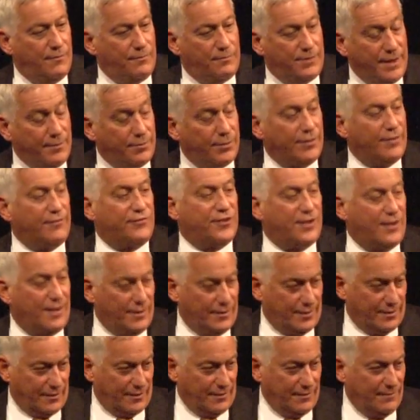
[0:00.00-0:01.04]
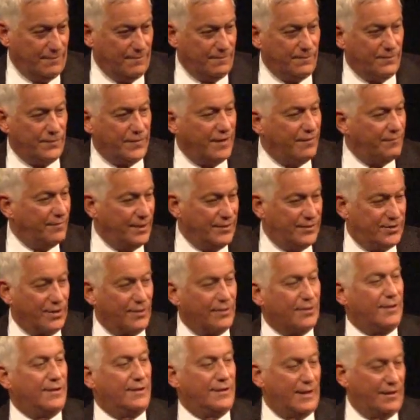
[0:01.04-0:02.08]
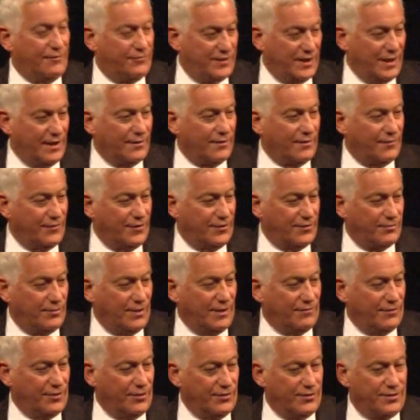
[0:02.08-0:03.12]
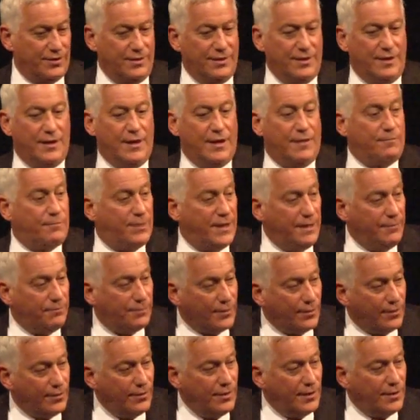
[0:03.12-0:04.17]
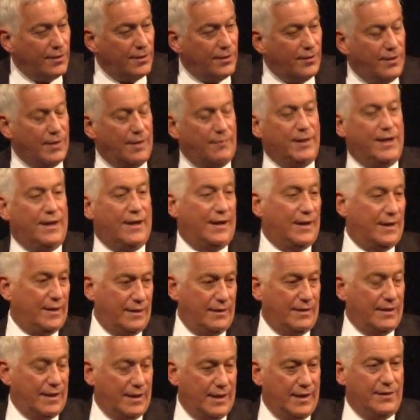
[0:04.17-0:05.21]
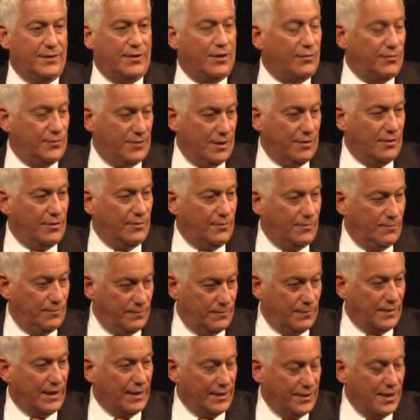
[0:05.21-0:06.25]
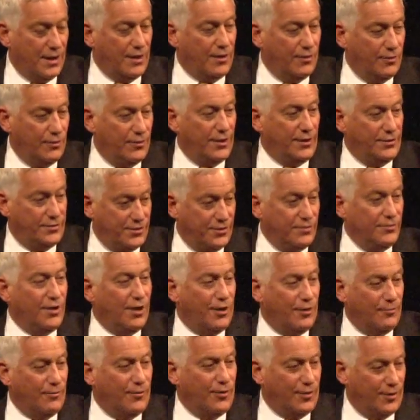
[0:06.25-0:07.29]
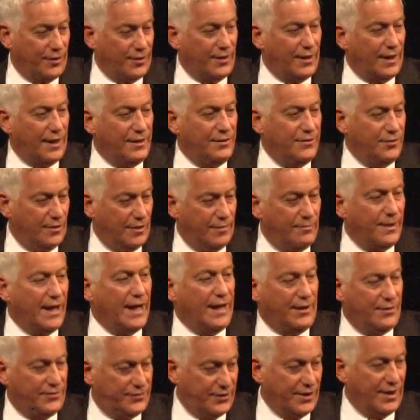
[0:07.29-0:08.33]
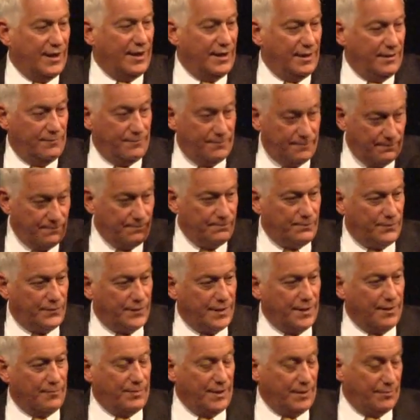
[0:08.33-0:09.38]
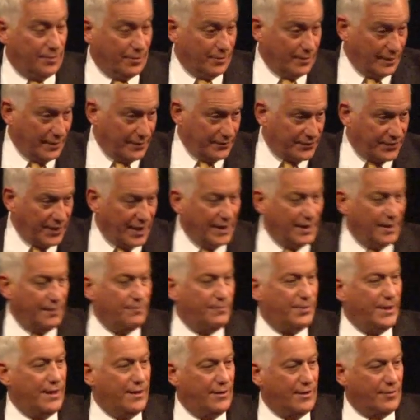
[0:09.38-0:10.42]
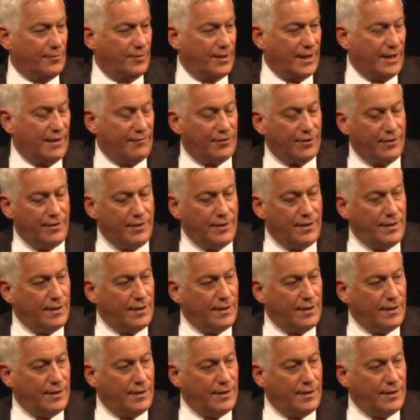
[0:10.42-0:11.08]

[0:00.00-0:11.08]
People of color have been totally left out of this revolution. People, I mean, I don't know, I know that you know more than I do about, say, you know, people sight impaired or whatever,